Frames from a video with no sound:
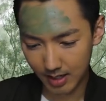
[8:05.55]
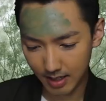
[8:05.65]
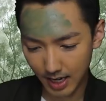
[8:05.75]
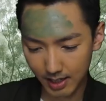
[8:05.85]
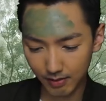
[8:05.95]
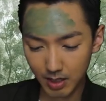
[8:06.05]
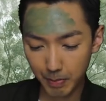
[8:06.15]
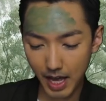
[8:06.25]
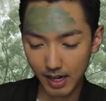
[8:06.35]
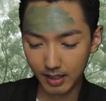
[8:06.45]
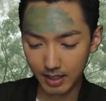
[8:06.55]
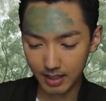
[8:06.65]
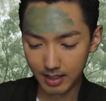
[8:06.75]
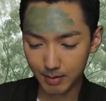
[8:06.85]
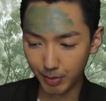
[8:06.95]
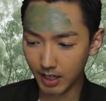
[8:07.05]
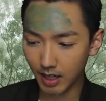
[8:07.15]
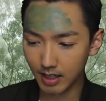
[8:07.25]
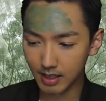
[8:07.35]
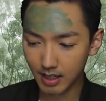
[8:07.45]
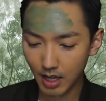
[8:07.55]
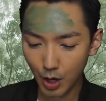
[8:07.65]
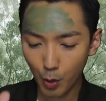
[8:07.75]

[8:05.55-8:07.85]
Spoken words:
design of this palette is, because